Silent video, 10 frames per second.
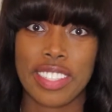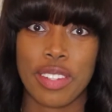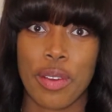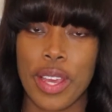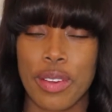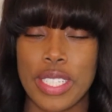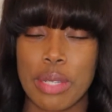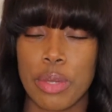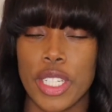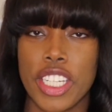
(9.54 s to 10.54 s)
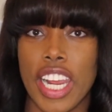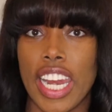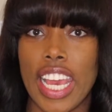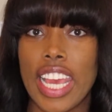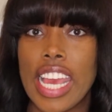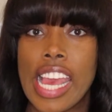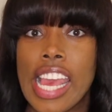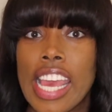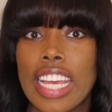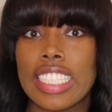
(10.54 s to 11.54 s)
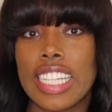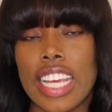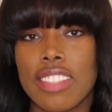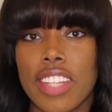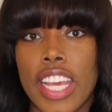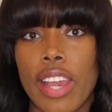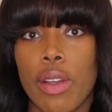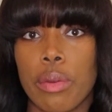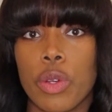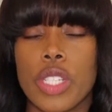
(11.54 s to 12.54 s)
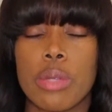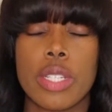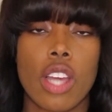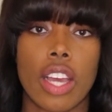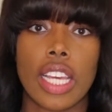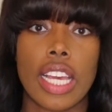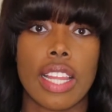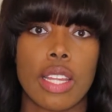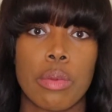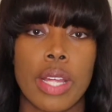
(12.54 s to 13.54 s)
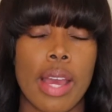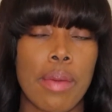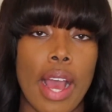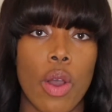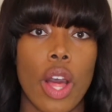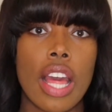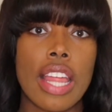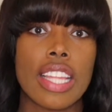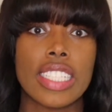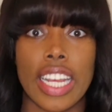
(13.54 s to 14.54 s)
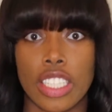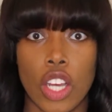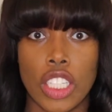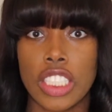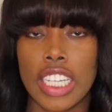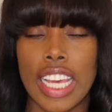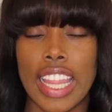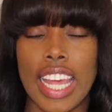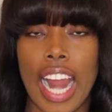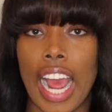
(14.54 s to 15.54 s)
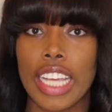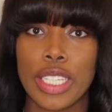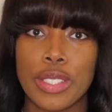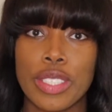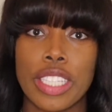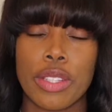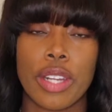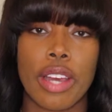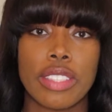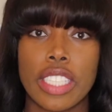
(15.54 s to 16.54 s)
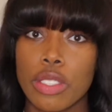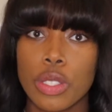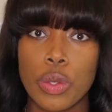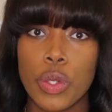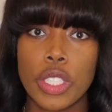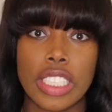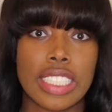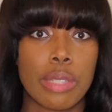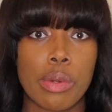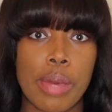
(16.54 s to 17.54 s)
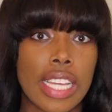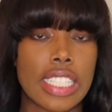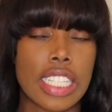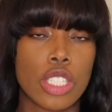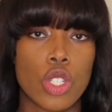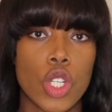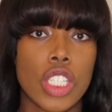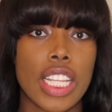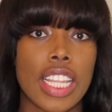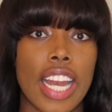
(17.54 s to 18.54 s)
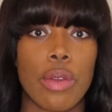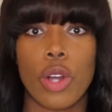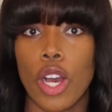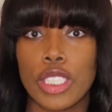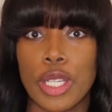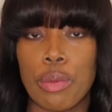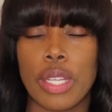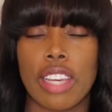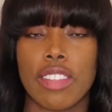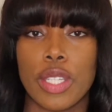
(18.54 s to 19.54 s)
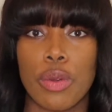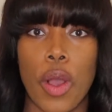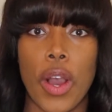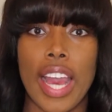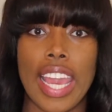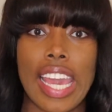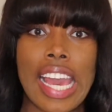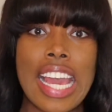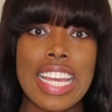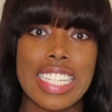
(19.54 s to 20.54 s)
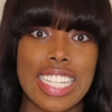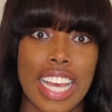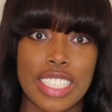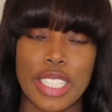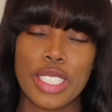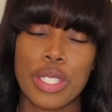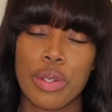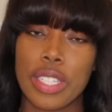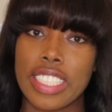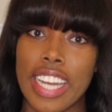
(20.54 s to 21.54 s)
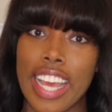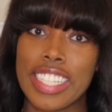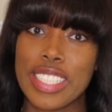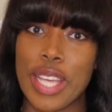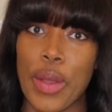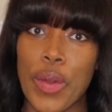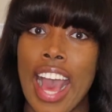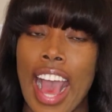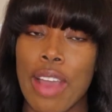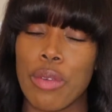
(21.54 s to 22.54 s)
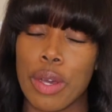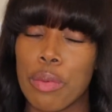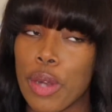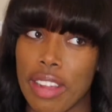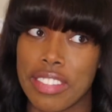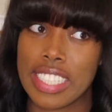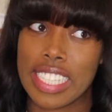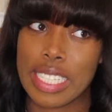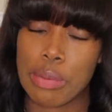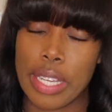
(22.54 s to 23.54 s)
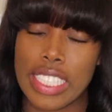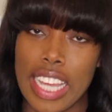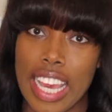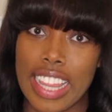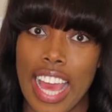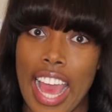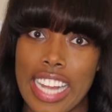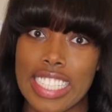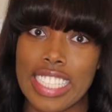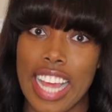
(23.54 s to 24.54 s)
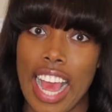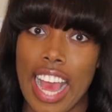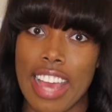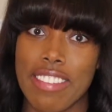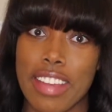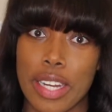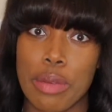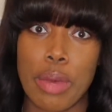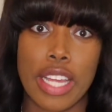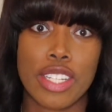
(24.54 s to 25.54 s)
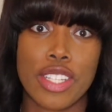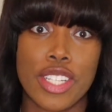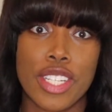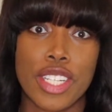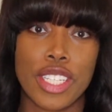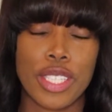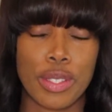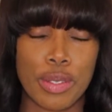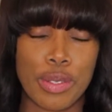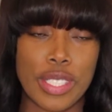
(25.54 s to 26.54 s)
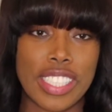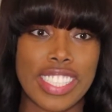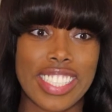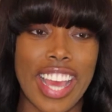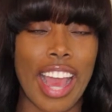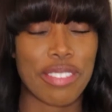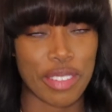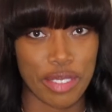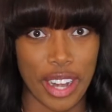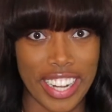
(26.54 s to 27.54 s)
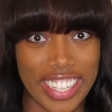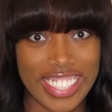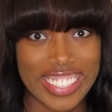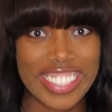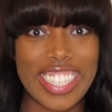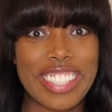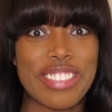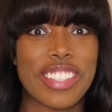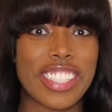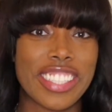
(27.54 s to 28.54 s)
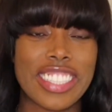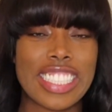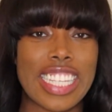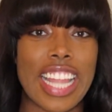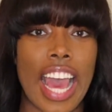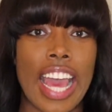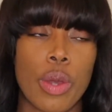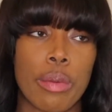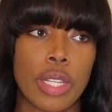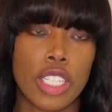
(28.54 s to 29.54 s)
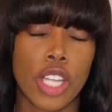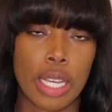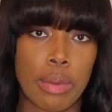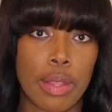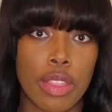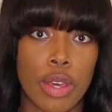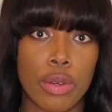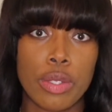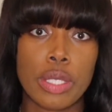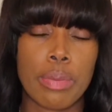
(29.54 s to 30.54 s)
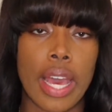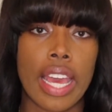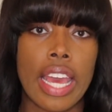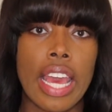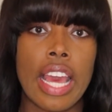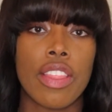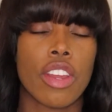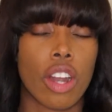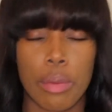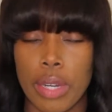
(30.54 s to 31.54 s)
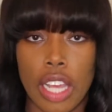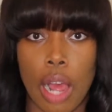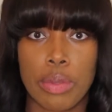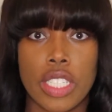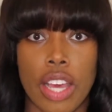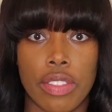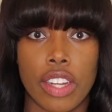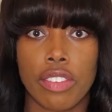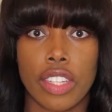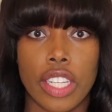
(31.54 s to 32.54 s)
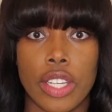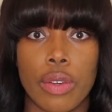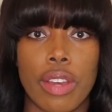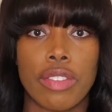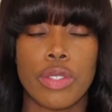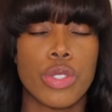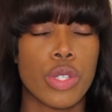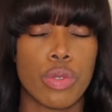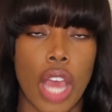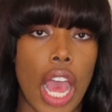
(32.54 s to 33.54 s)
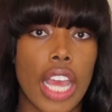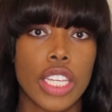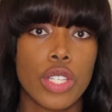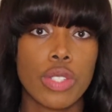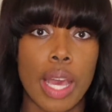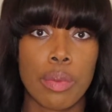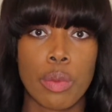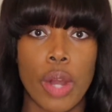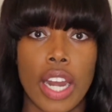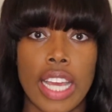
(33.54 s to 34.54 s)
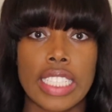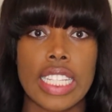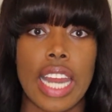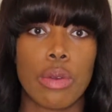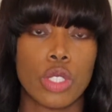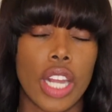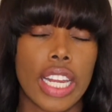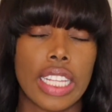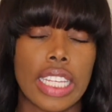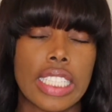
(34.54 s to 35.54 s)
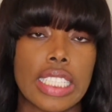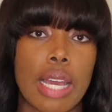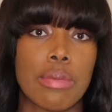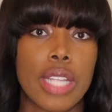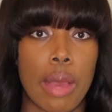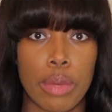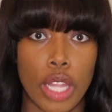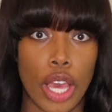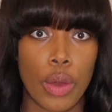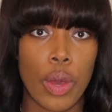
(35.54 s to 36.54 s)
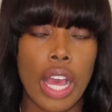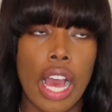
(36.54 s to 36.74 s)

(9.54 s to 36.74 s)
You know I always appreciate it. In today's video, I'm going to be talking a little bit about the technology that I use throughout dental school, just some of my essentials, and then I will also be giving you all a desk tour today. So I will preface this by saying that I very much use Apple products, and you will clearly see that. So I'm going to talk about those, but there are many options out there for you if you do not use Apple products, and I will try to link some down below.